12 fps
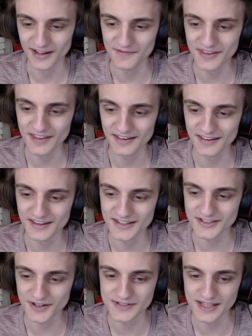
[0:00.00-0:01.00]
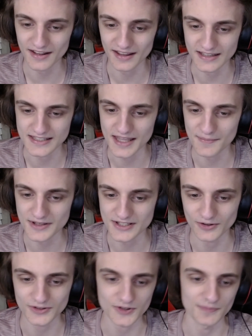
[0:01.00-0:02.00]
I mean, they, they sort of say like it's them as
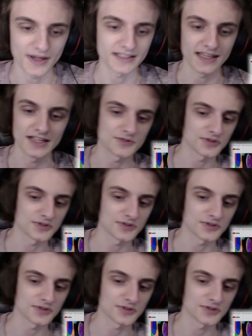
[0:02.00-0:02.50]
adults going back to kids,